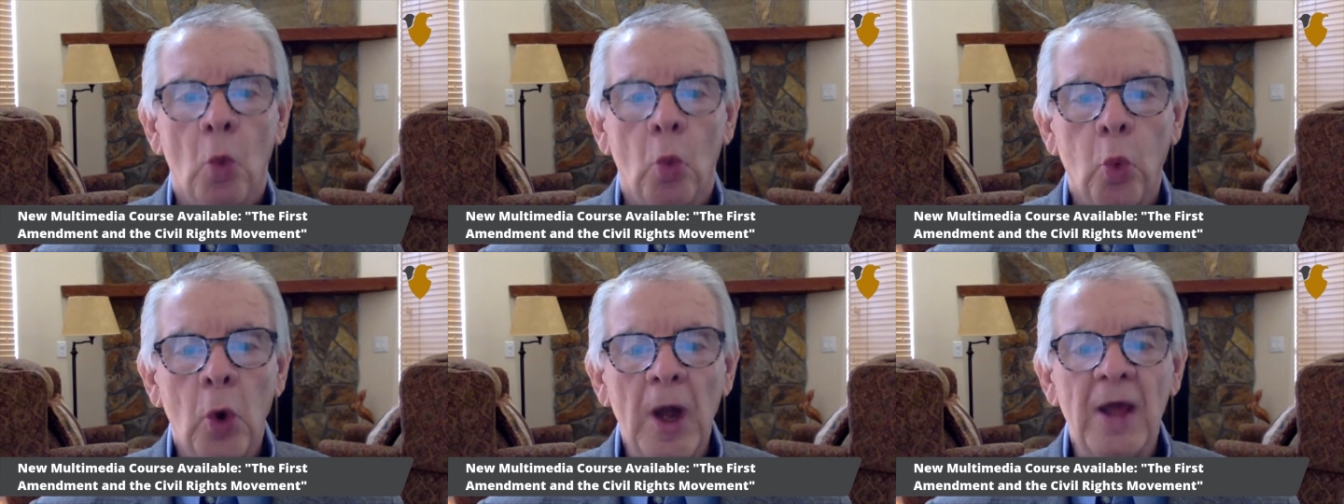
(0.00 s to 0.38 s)

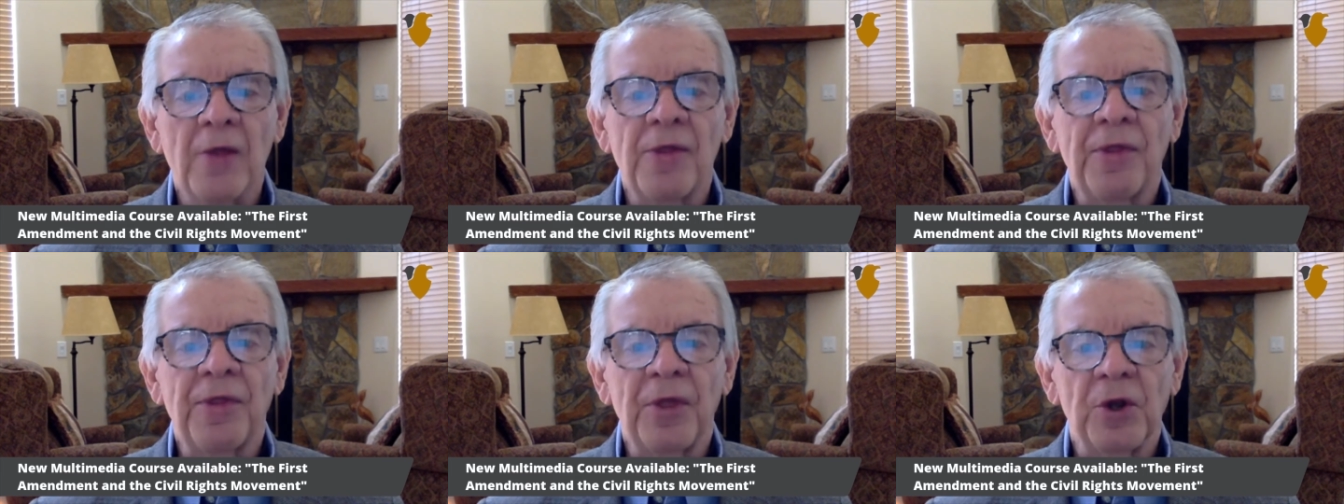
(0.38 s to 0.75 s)

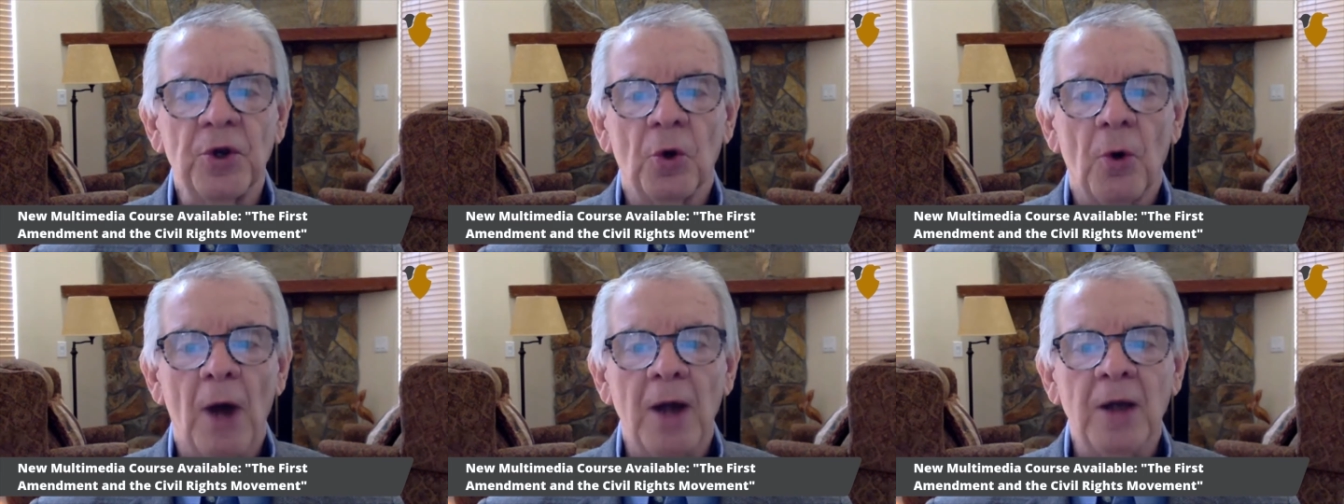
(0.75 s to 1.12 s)
with the
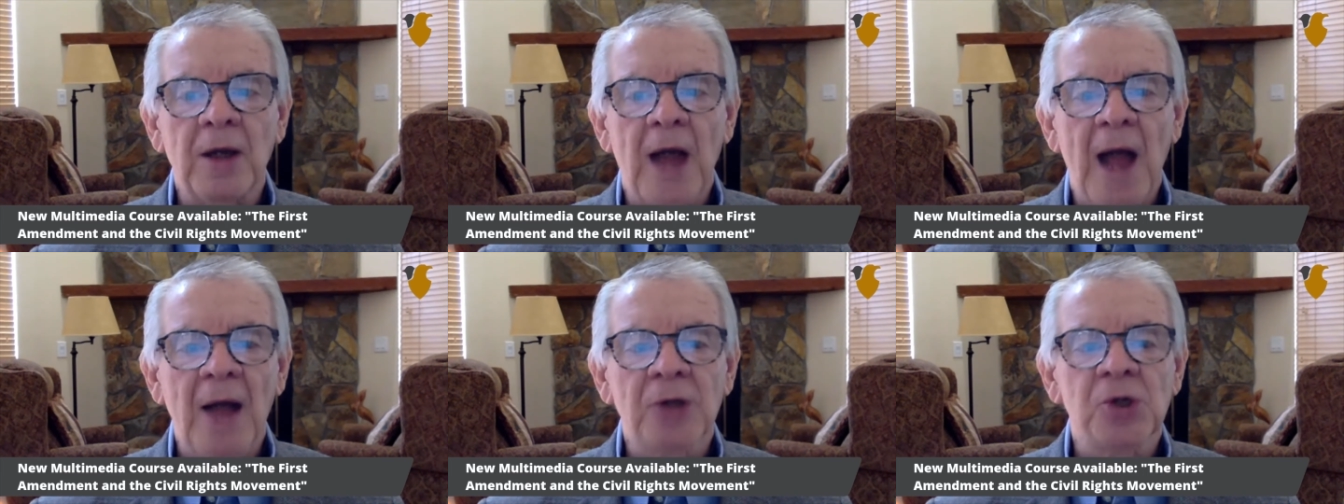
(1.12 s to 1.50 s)

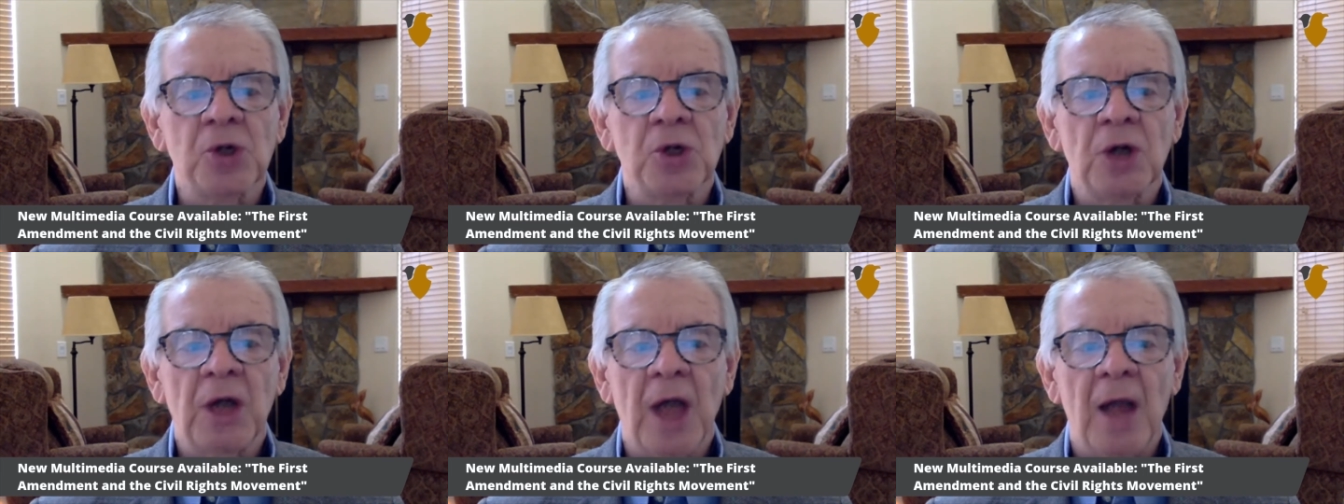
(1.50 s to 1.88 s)
direct
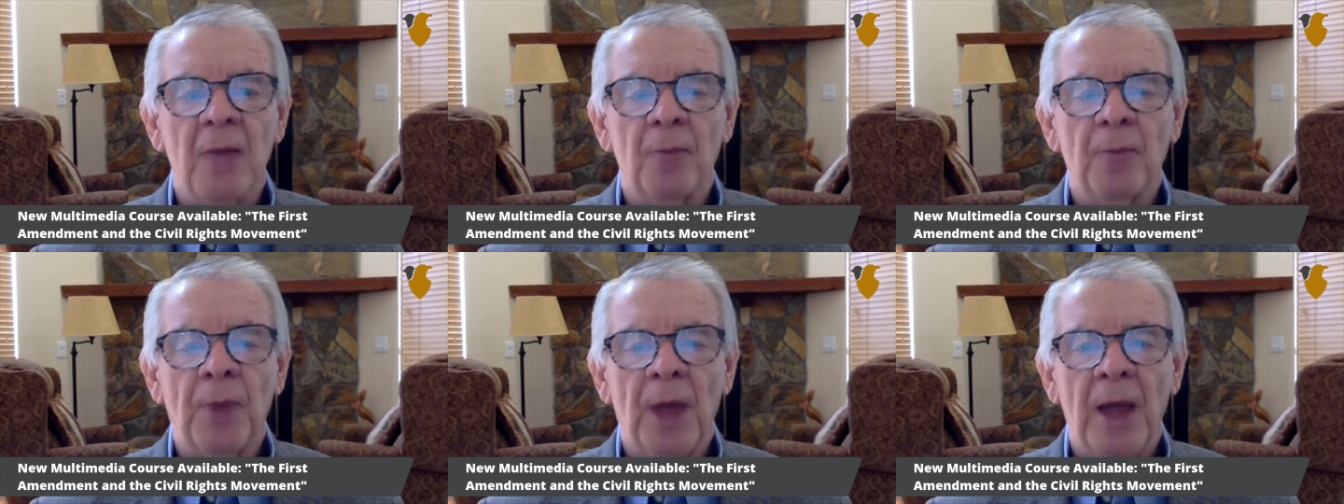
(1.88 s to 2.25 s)
action
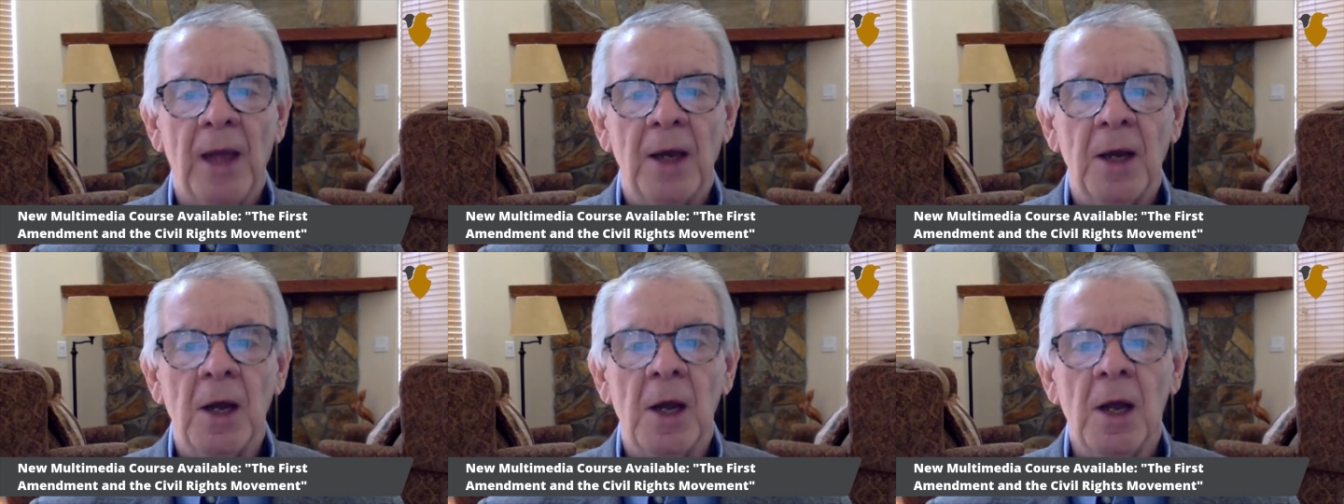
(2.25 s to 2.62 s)

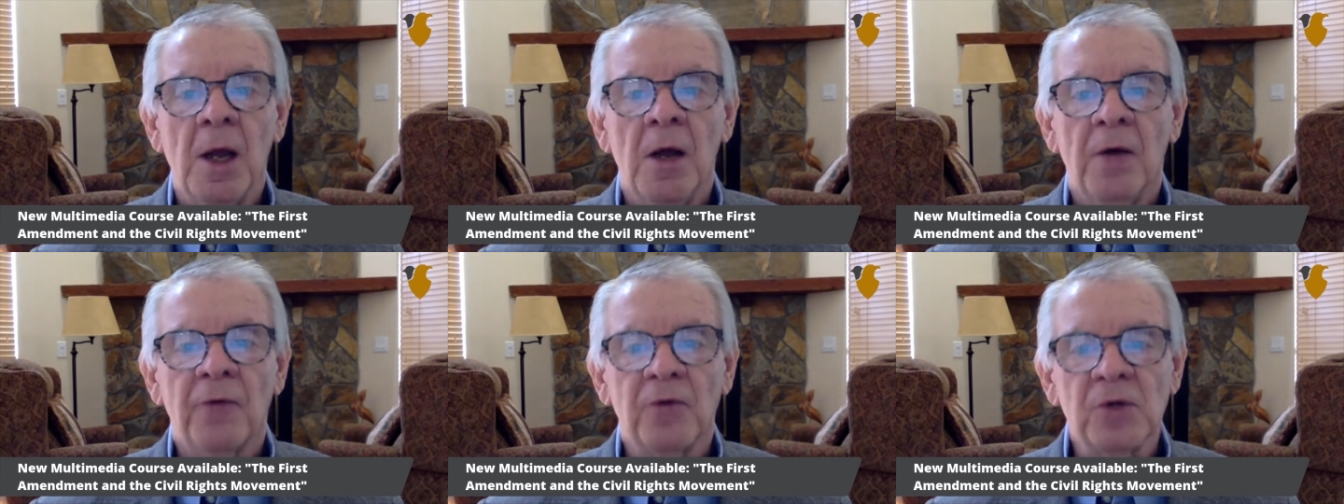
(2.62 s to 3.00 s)
campaign
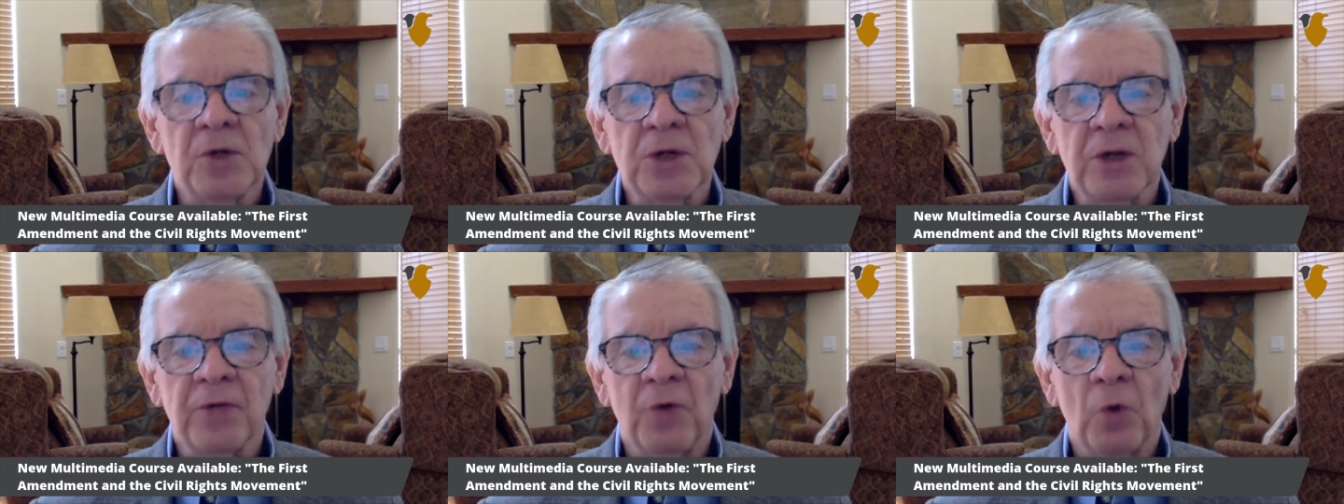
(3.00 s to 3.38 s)
for
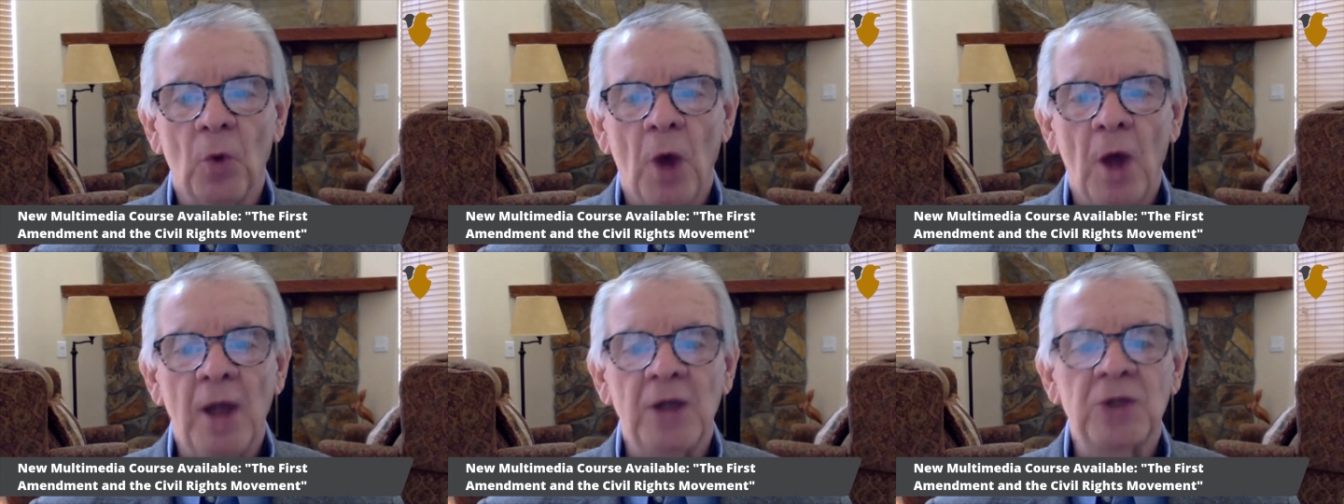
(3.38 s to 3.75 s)
civil
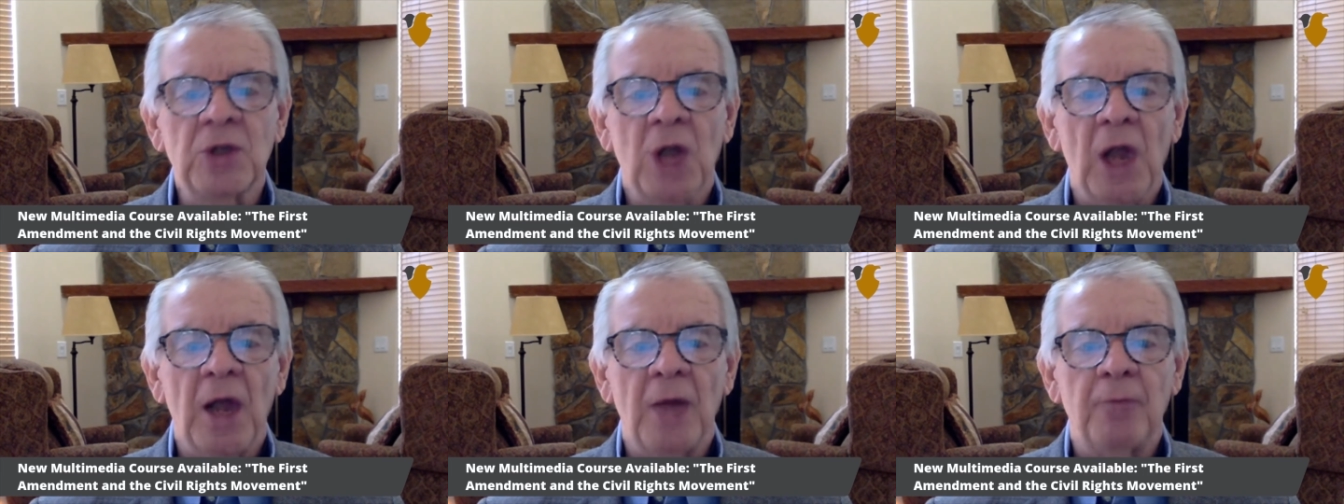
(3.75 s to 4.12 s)

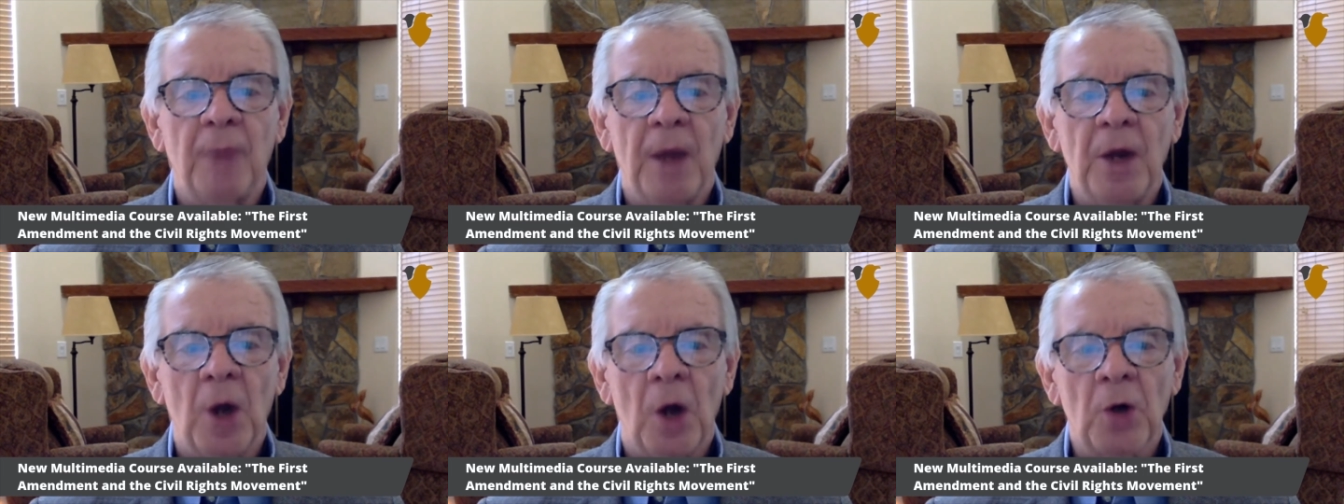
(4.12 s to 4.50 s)
rights led
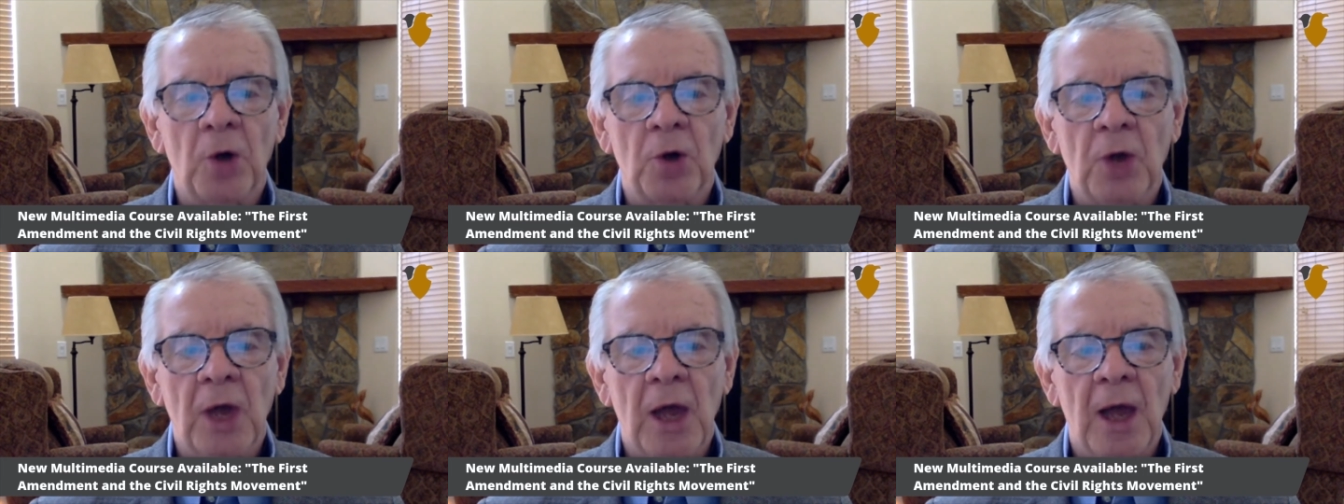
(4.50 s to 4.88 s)
by
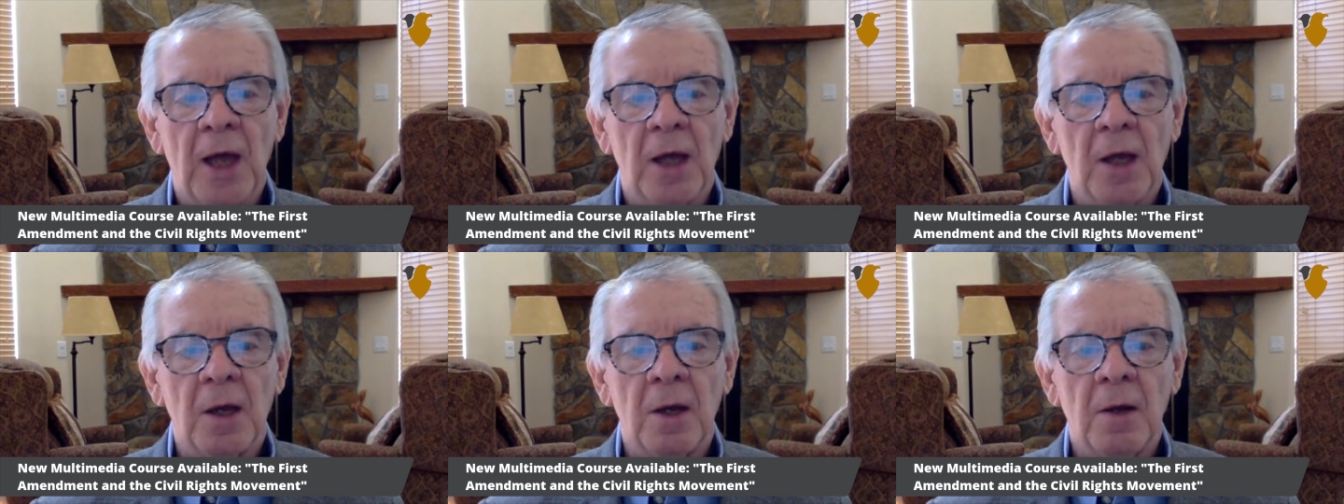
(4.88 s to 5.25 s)
Dr. King.